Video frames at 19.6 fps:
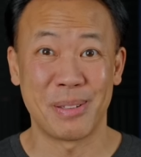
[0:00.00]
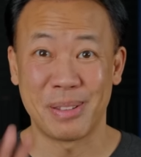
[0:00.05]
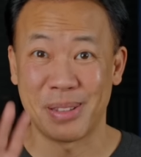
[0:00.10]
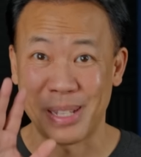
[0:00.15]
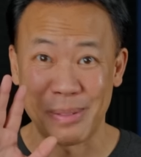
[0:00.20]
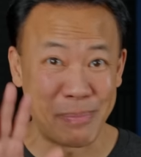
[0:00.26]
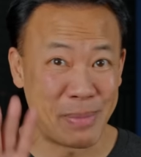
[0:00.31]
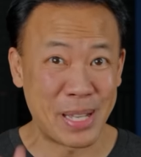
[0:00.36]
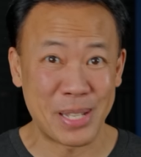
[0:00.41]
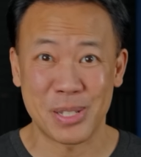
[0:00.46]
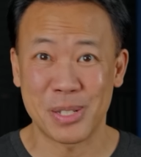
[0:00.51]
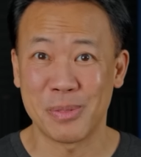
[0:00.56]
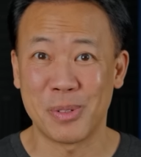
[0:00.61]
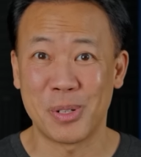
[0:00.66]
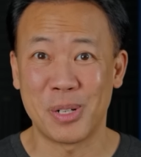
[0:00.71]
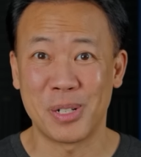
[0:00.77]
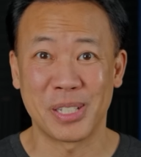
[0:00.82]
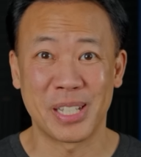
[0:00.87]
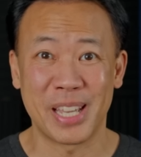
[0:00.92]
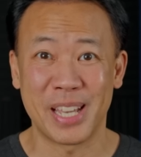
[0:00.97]
Then, best of
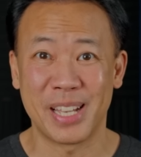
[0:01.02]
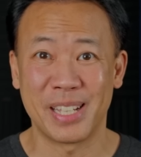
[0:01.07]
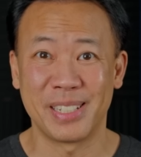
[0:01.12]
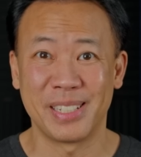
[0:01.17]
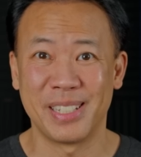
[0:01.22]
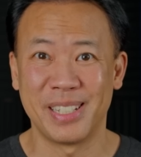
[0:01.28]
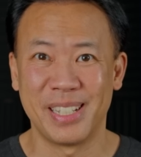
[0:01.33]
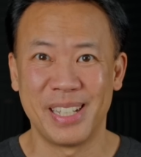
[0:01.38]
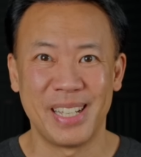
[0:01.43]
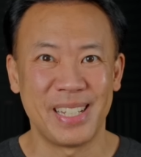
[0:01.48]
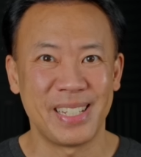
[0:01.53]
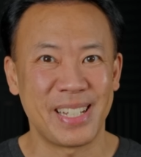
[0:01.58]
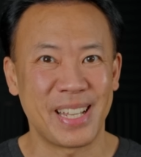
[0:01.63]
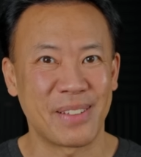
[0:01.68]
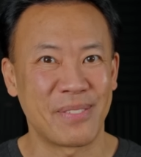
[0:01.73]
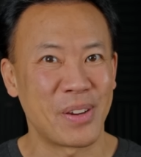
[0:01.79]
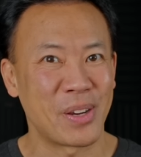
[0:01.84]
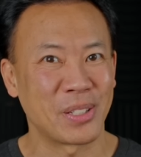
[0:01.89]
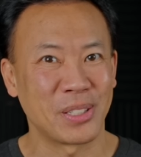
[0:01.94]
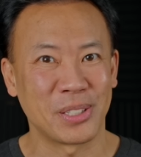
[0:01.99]
all, again,
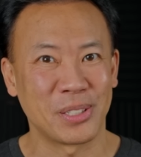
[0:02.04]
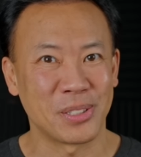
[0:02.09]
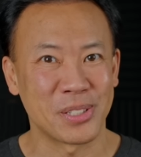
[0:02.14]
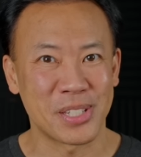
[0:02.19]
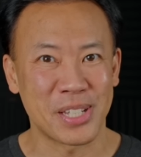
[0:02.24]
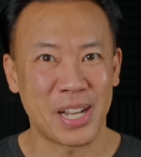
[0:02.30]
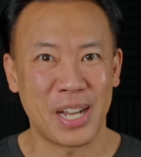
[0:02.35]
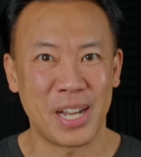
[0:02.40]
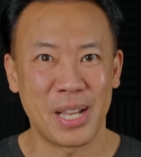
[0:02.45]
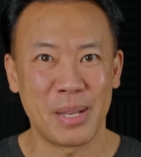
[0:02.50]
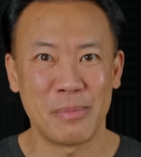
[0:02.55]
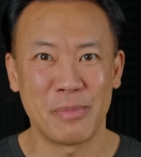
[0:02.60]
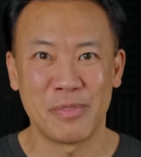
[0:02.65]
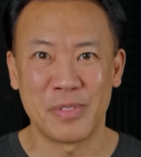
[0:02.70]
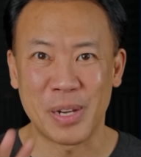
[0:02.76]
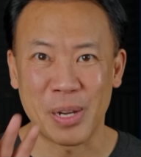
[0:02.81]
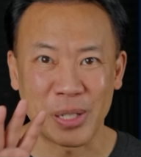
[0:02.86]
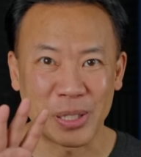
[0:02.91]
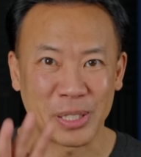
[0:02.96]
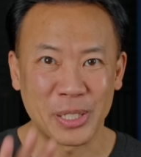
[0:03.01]
take very little time,
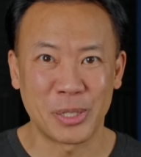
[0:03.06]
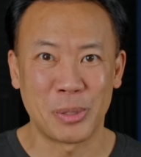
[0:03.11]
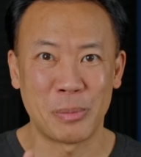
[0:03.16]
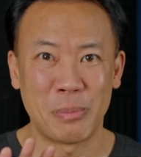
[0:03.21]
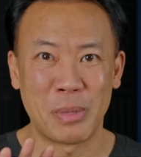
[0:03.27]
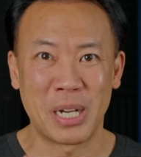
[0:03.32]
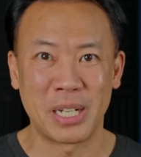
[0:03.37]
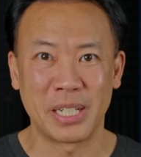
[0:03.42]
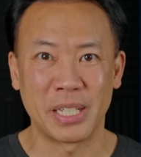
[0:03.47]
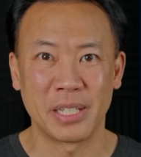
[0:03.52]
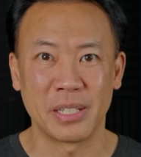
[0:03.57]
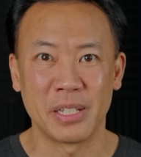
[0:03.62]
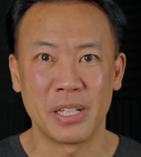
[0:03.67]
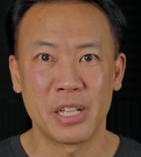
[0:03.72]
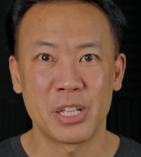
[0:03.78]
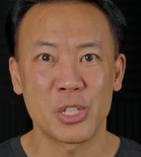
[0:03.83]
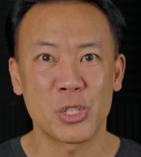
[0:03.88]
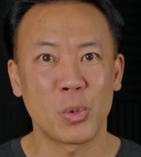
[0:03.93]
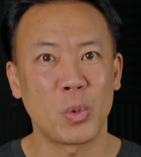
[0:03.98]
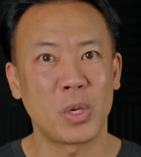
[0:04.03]
very little money.
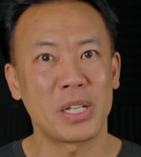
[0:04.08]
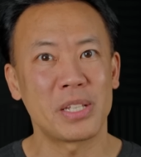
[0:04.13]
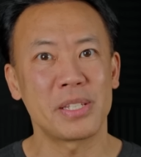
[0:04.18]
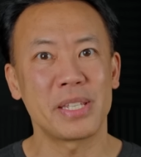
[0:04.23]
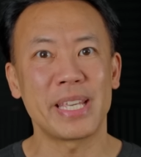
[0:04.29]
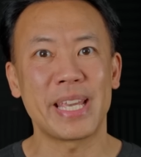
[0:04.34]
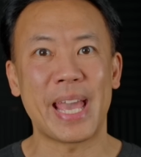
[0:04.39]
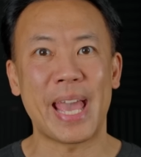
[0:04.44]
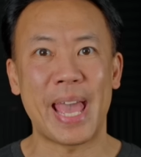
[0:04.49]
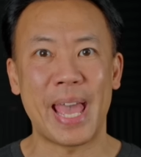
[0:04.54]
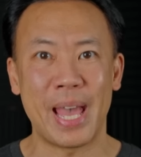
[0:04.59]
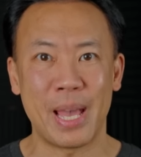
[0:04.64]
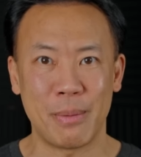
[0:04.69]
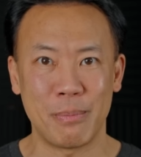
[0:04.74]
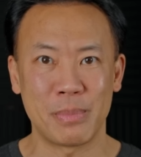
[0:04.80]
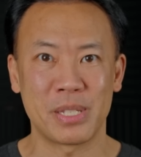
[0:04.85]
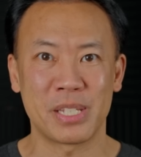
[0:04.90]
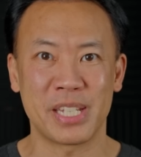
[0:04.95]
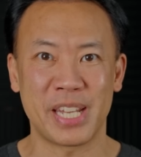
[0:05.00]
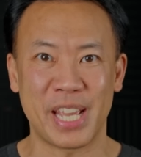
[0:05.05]
So, what does the
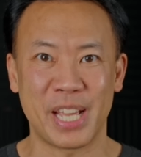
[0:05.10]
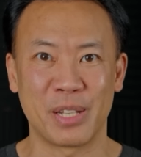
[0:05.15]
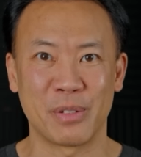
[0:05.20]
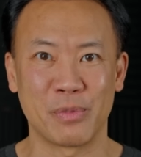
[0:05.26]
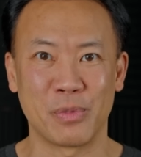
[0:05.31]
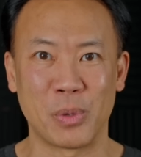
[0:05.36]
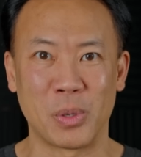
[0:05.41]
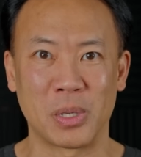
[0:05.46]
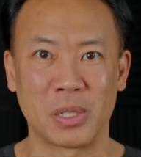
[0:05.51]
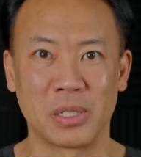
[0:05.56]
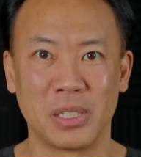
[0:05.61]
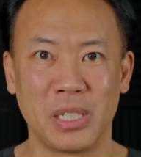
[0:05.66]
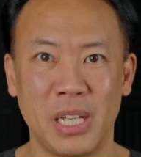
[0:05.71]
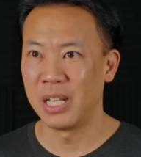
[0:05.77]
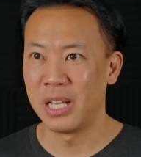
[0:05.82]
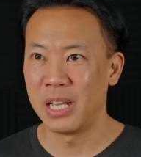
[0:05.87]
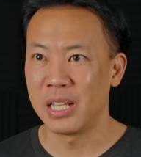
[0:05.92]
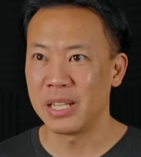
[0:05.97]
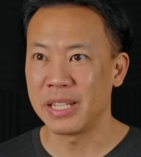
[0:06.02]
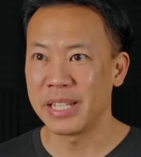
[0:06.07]
M stand for?
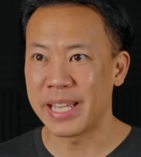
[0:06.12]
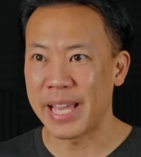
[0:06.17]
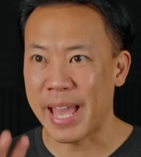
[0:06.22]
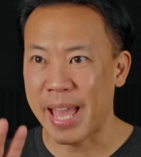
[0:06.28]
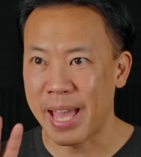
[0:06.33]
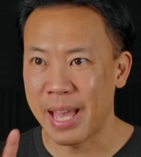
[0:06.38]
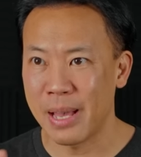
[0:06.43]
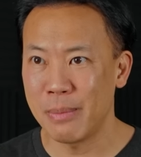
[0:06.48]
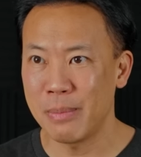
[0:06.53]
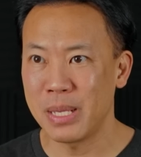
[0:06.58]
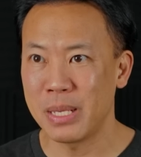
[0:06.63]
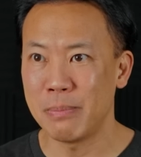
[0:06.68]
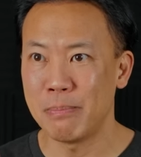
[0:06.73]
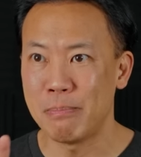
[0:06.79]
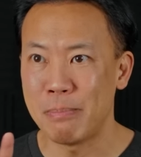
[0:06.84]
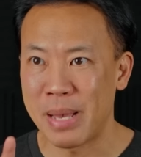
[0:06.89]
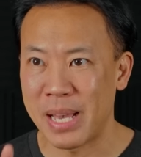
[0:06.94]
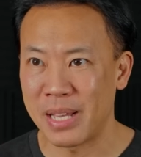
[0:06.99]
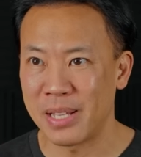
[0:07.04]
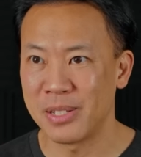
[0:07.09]
The M
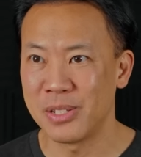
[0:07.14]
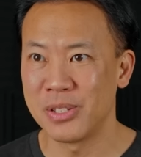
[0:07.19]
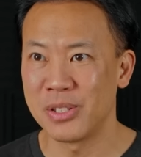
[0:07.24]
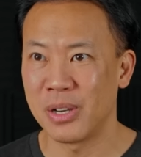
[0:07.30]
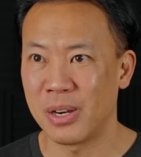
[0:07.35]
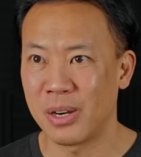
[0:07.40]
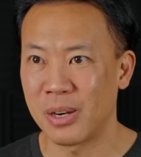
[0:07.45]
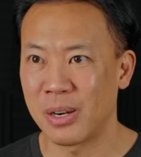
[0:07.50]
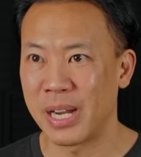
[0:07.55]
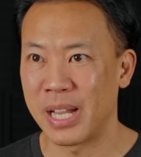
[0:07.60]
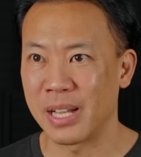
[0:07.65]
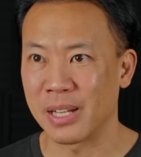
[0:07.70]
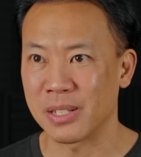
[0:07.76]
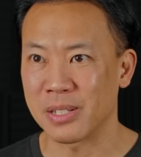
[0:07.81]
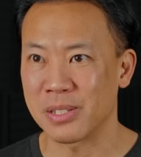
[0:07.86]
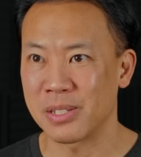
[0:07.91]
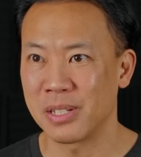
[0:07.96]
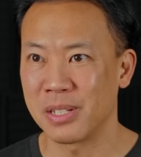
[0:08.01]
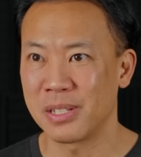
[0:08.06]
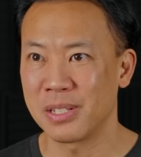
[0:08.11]
in Meds
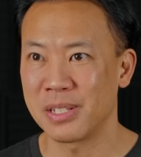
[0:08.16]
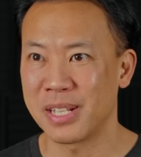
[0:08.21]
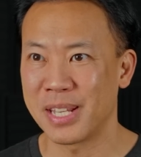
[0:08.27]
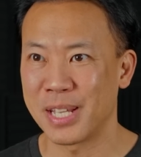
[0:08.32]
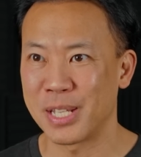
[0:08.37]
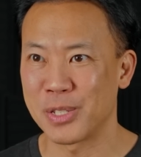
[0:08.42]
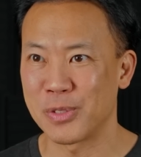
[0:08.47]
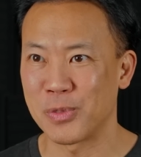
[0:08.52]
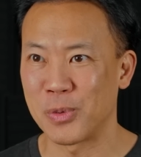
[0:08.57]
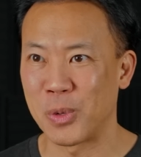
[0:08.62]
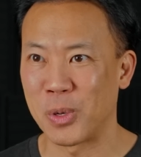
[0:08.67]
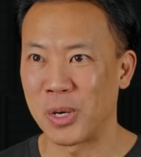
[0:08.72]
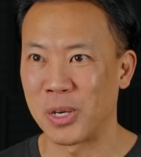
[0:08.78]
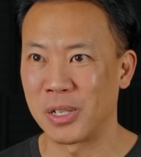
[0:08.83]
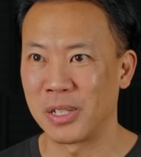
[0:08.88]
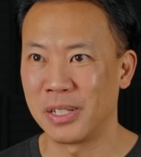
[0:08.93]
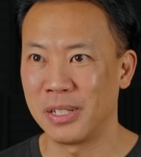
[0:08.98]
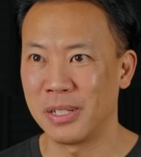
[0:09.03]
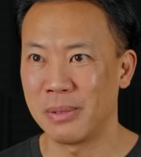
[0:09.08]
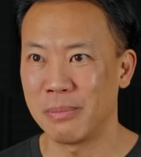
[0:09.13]
RX stands
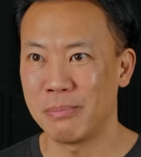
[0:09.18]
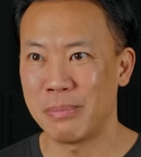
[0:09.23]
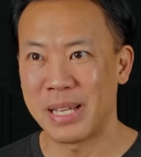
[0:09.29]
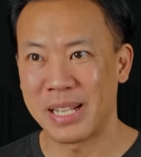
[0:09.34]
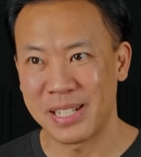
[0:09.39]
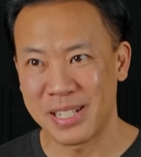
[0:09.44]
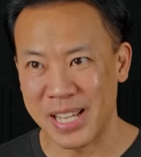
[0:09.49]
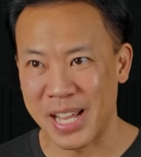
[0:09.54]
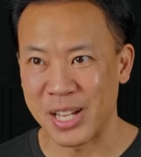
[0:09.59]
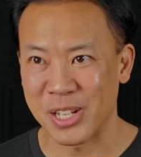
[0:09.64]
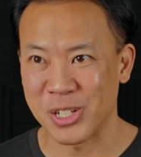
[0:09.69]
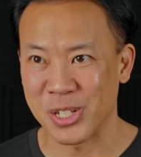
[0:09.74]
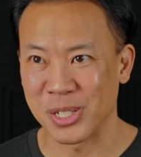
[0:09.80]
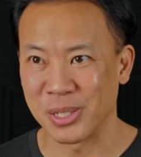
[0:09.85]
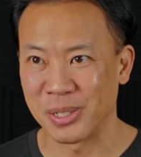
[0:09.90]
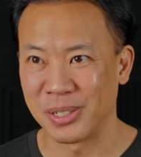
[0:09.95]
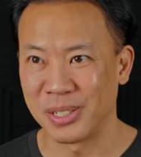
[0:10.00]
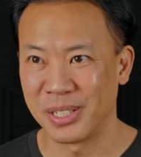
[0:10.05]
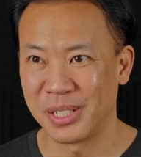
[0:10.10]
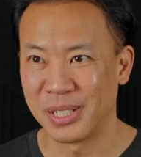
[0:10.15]
for meditation.